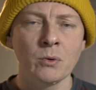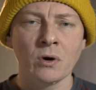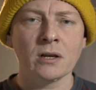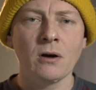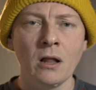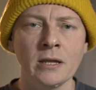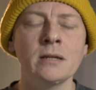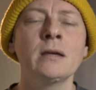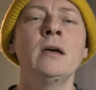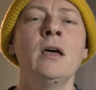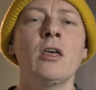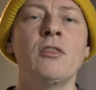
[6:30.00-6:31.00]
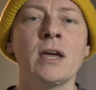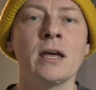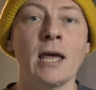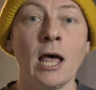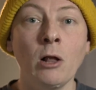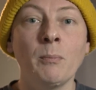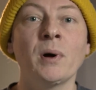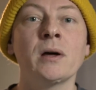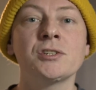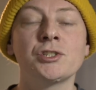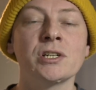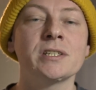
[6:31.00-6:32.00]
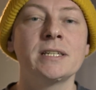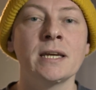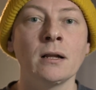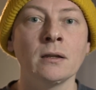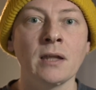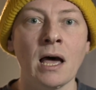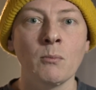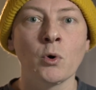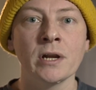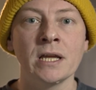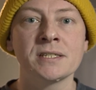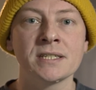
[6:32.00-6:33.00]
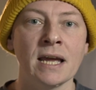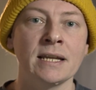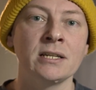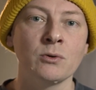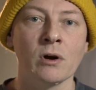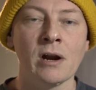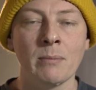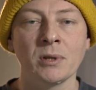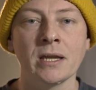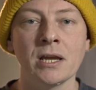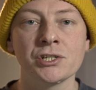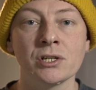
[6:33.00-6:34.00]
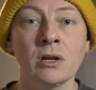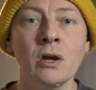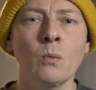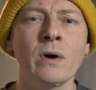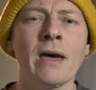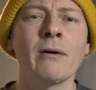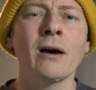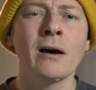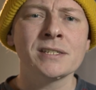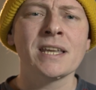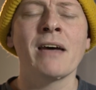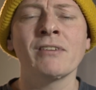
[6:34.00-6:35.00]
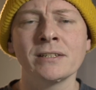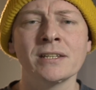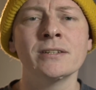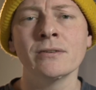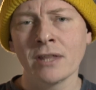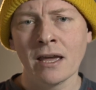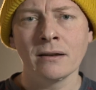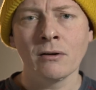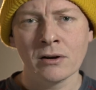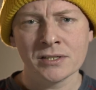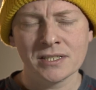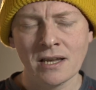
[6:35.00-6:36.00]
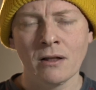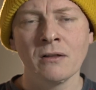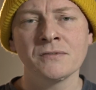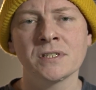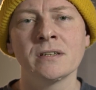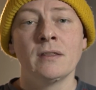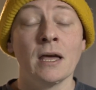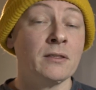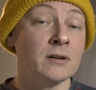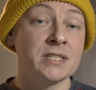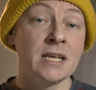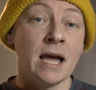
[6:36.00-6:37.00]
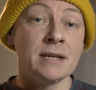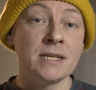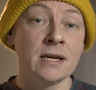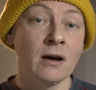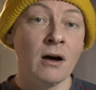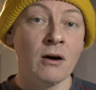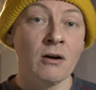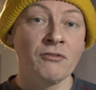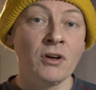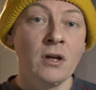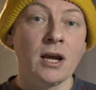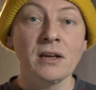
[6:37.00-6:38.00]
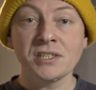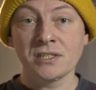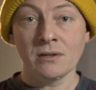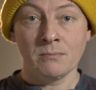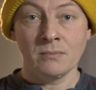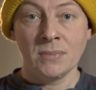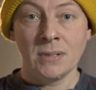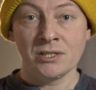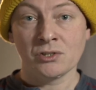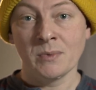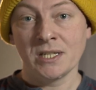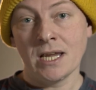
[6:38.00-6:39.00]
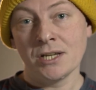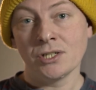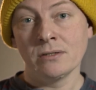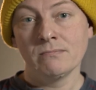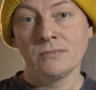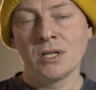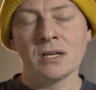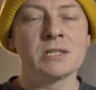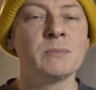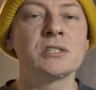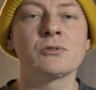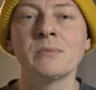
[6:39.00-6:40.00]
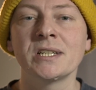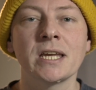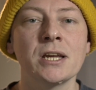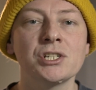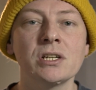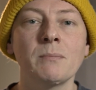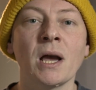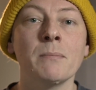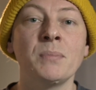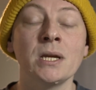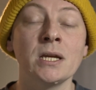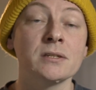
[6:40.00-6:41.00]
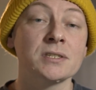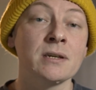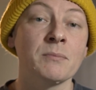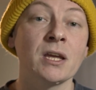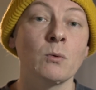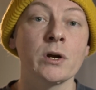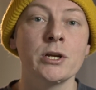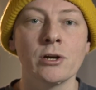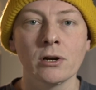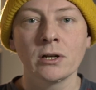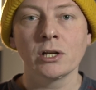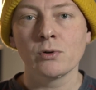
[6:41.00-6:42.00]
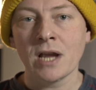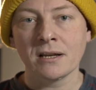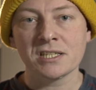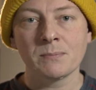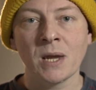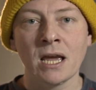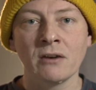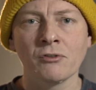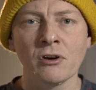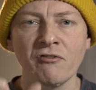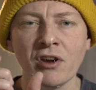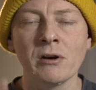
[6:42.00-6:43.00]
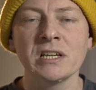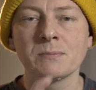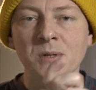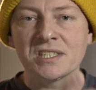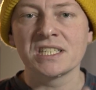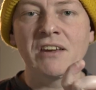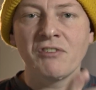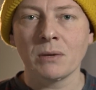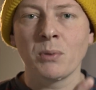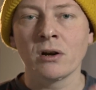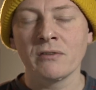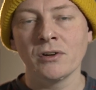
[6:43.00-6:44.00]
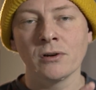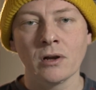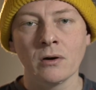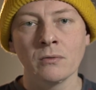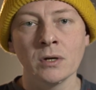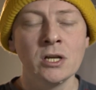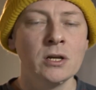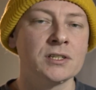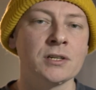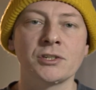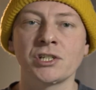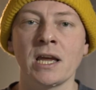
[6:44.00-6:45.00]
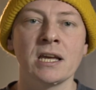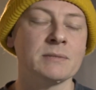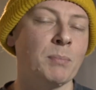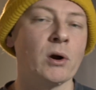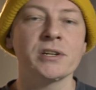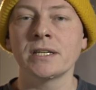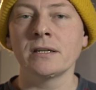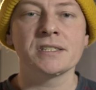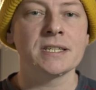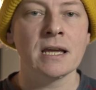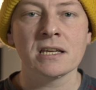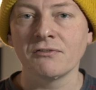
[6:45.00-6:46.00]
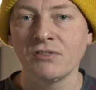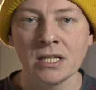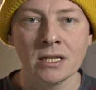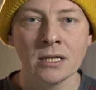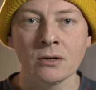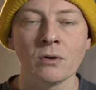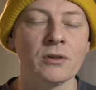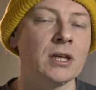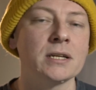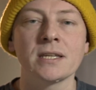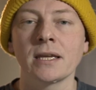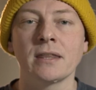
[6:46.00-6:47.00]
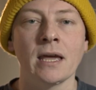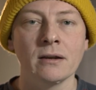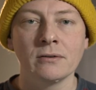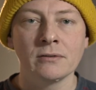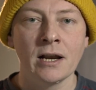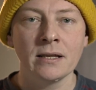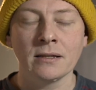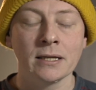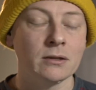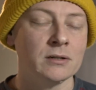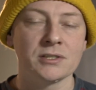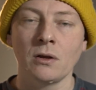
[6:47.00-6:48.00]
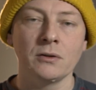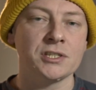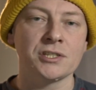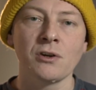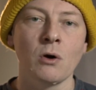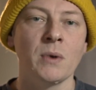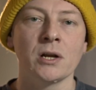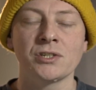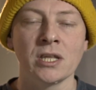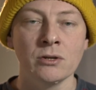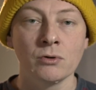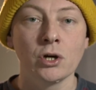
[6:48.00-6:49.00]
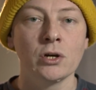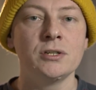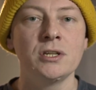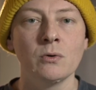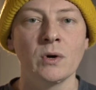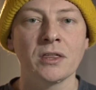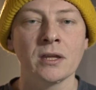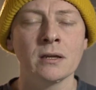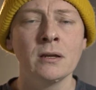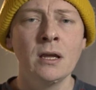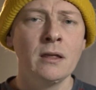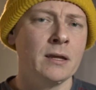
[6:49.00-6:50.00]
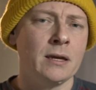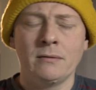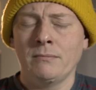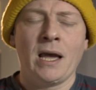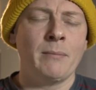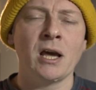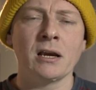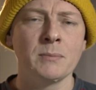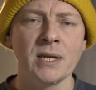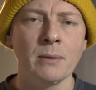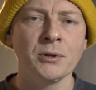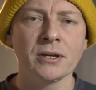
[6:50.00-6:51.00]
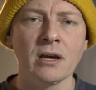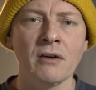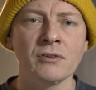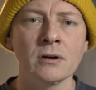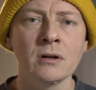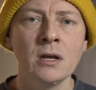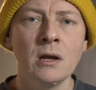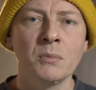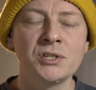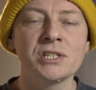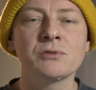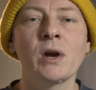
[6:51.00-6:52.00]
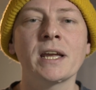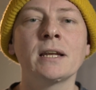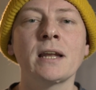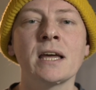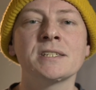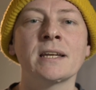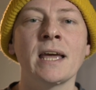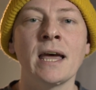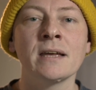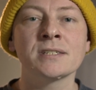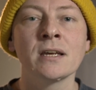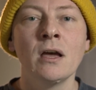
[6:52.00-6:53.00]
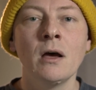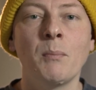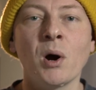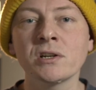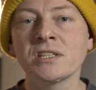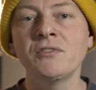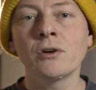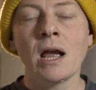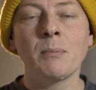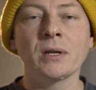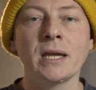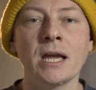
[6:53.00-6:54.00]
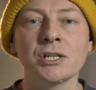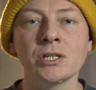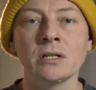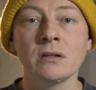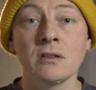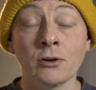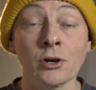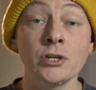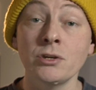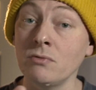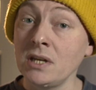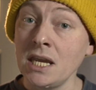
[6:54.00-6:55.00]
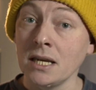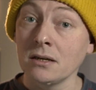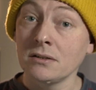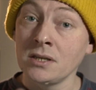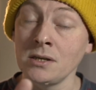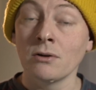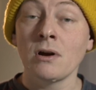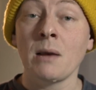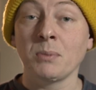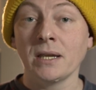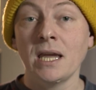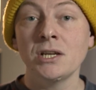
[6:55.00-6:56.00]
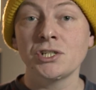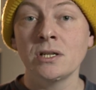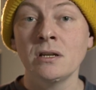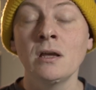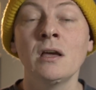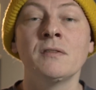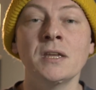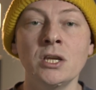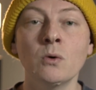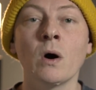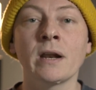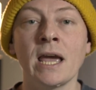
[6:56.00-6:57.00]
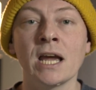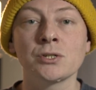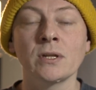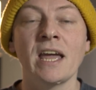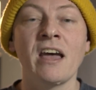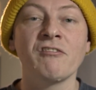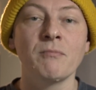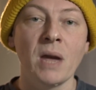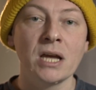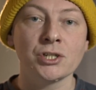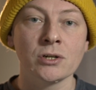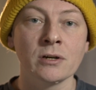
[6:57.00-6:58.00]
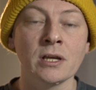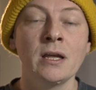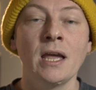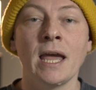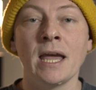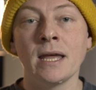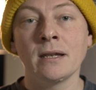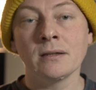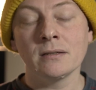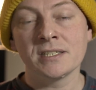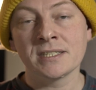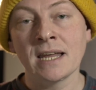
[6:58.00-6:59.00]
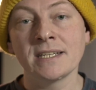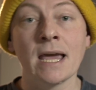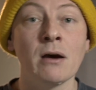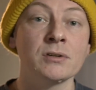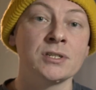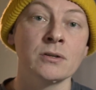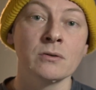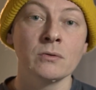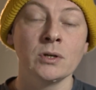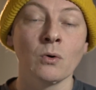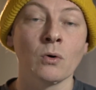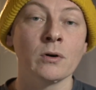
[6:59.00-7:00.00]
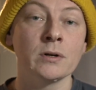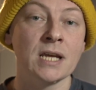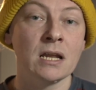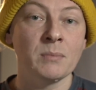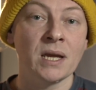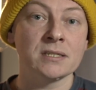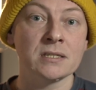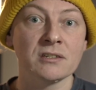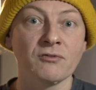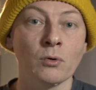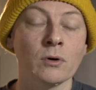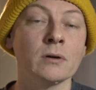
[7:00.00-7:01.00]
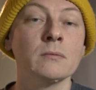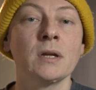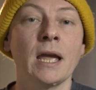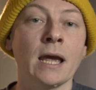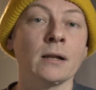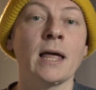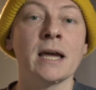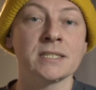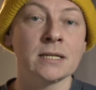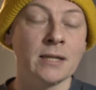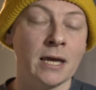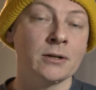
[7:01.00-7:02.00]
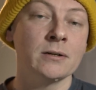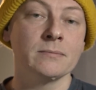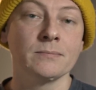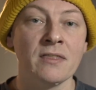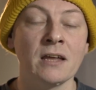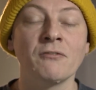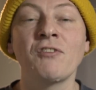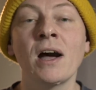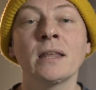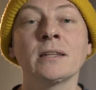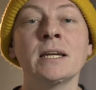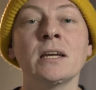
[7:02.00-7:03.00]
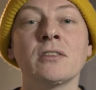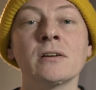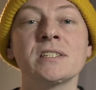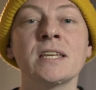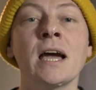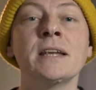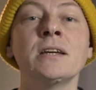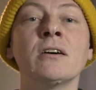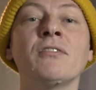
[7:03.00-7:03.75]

you want to call it that help us just get a lot more insight into our application without us having to do that ourselves. Then there's the idea of custom instrumentation. Custom instrumentation might be something where you're going to create a span for a very specific part of your code, such as parsing a CSV or things like that, right? Like there's so much that you could do with it that I'm not going to be able to cover, but just recognize it as parts of your application that are unique to your application that you want to actually have measured and sent out to your databases for analyzing later. And then finally, there's the idea